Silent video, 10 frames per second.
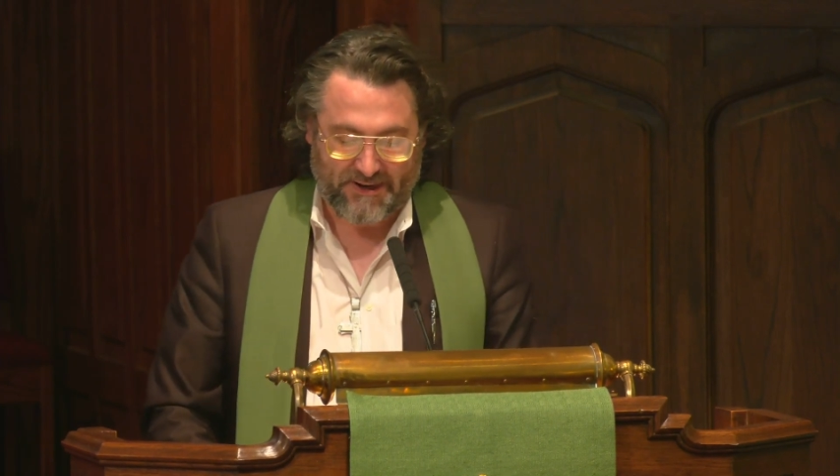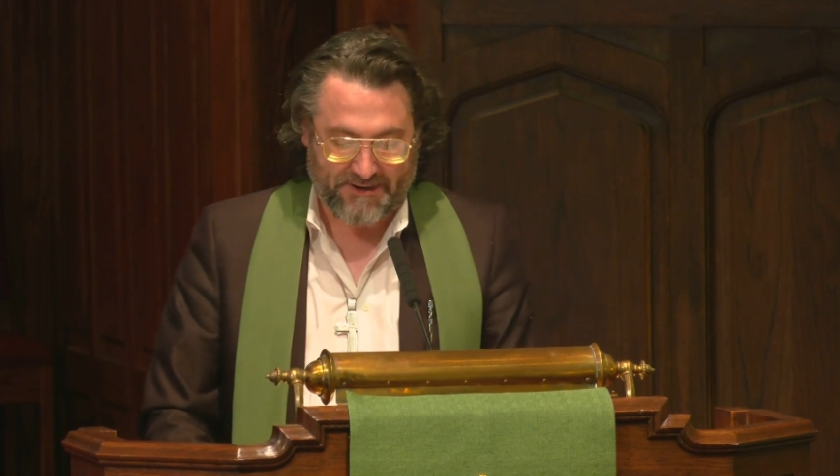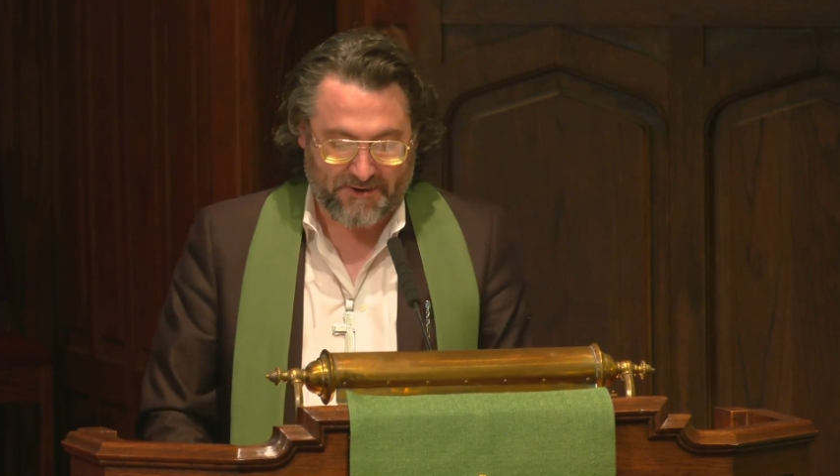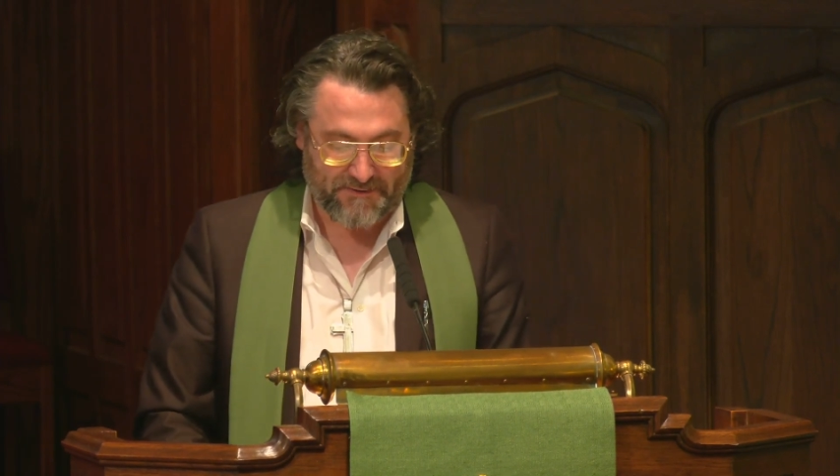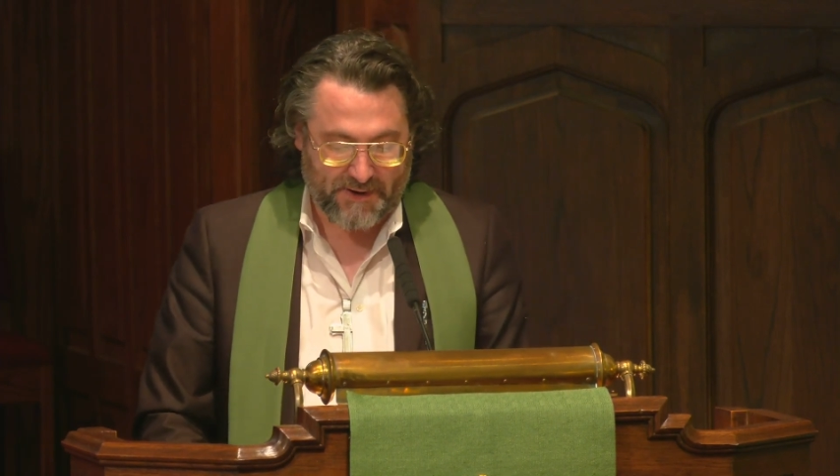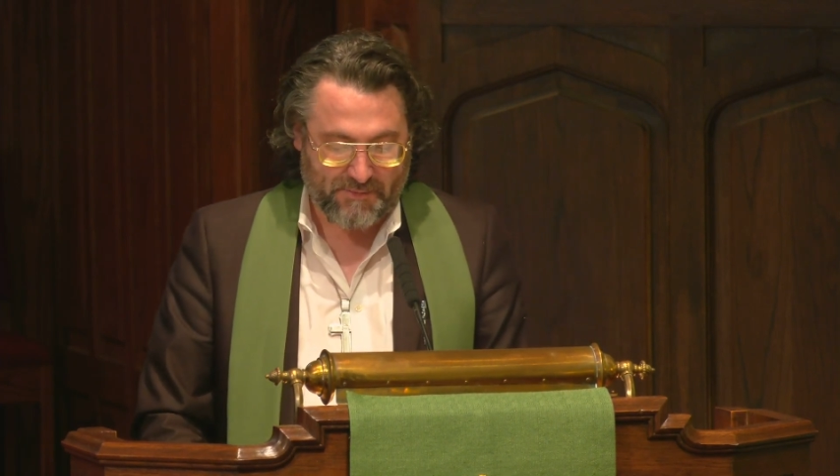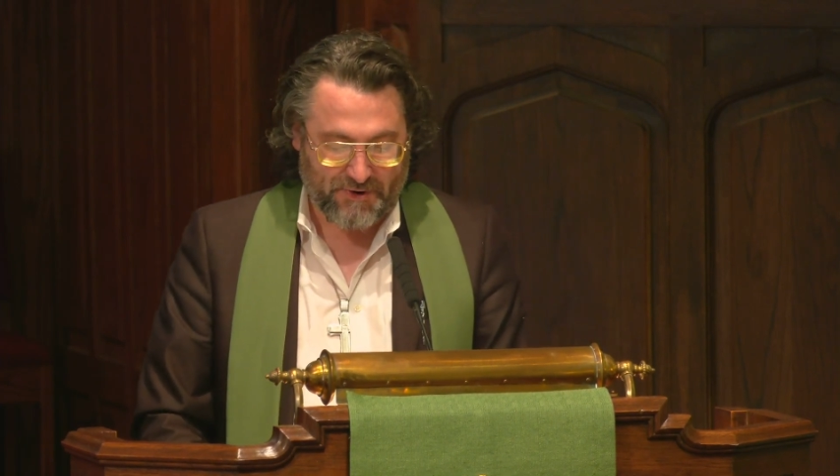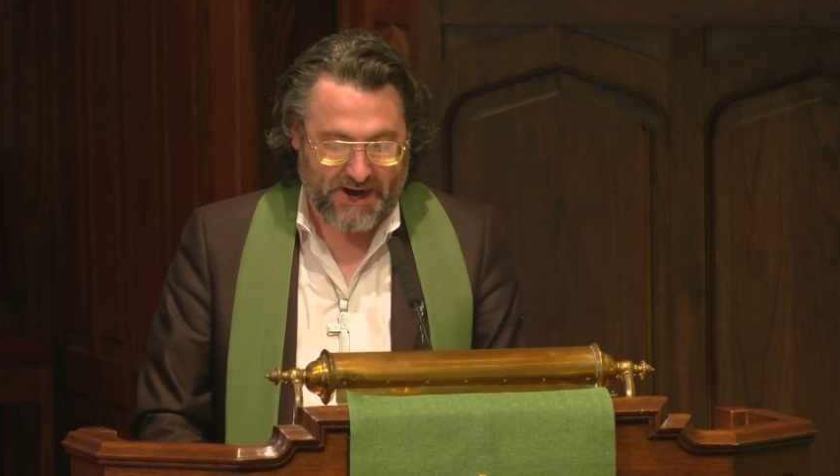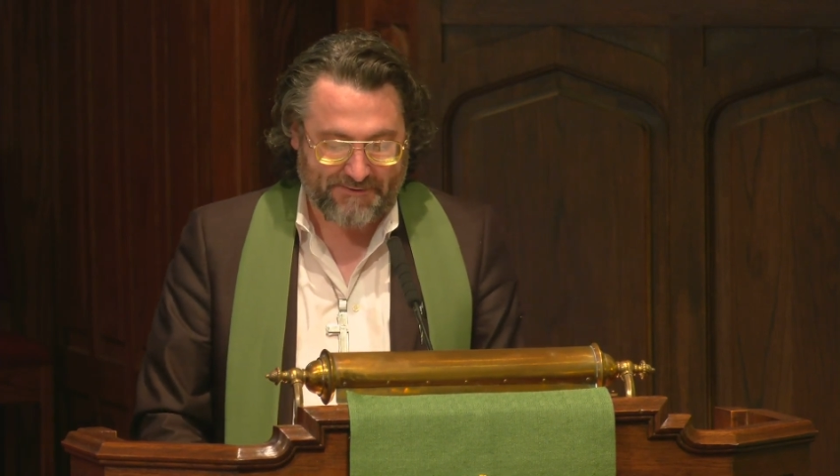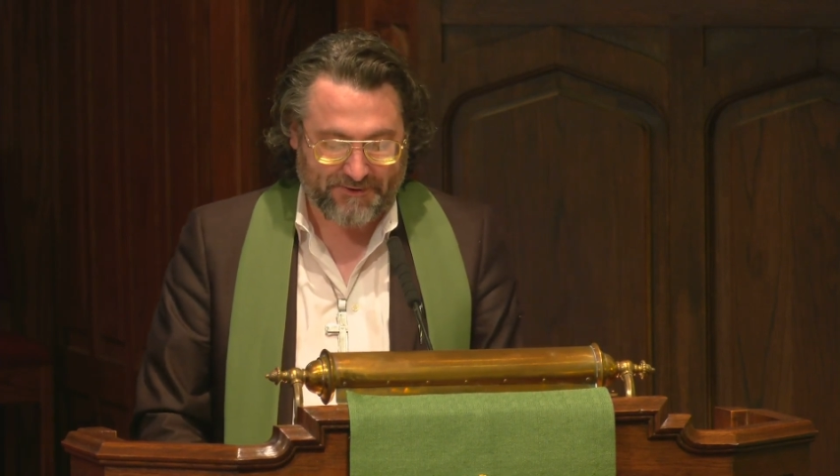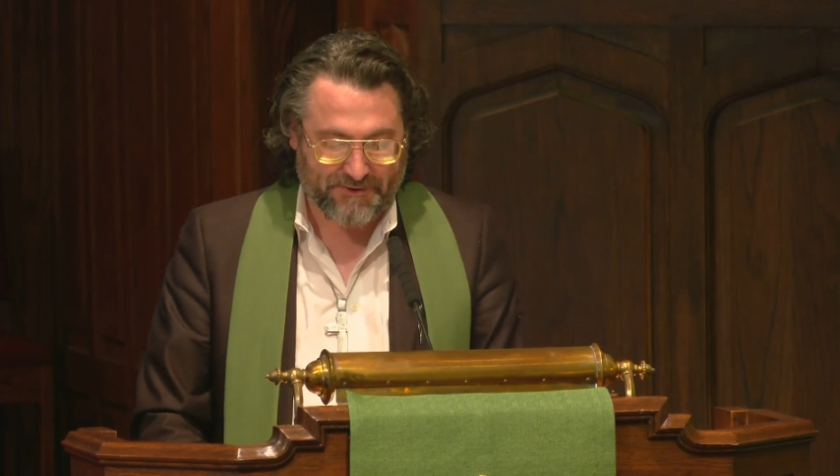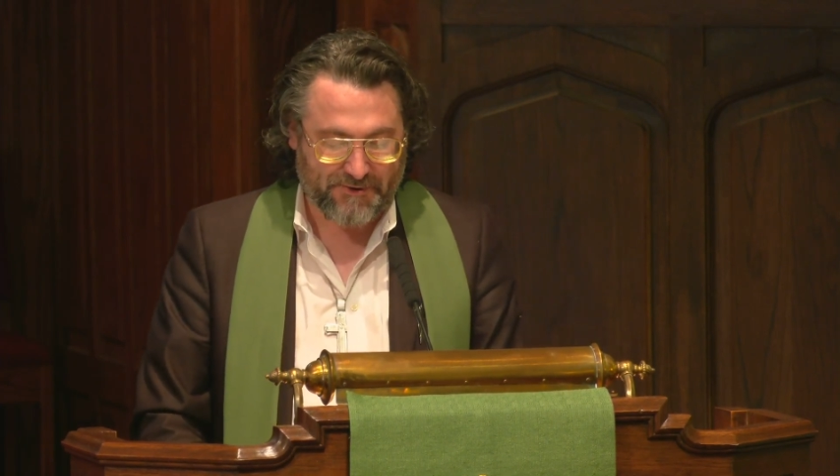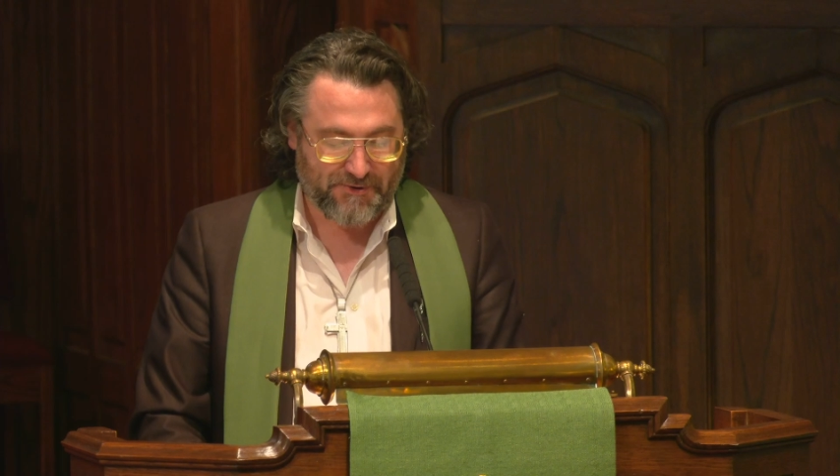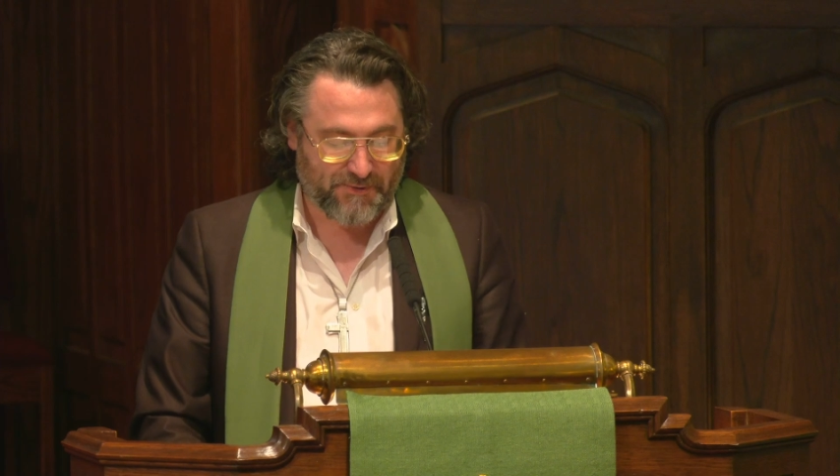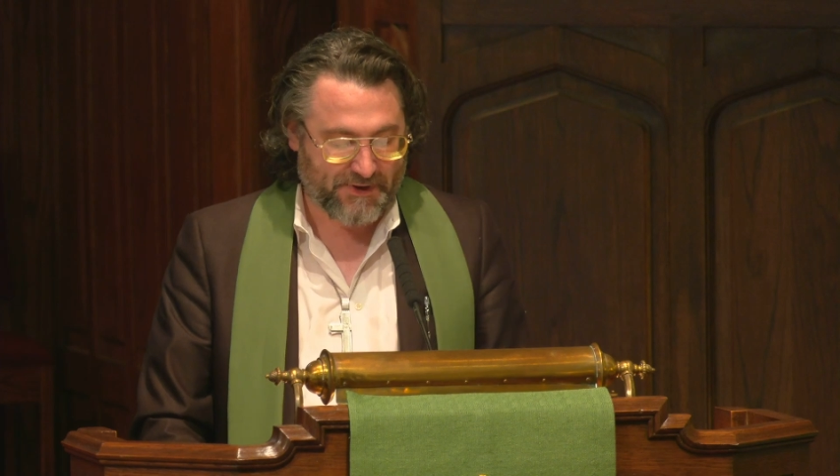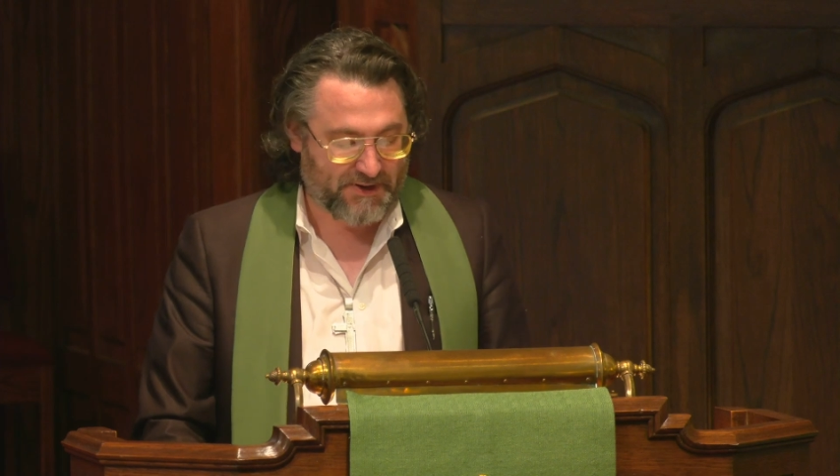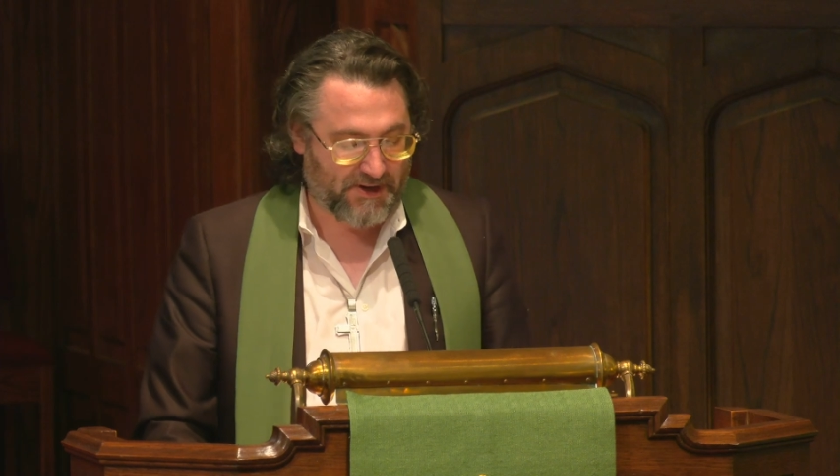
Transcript: on a November afternoon with a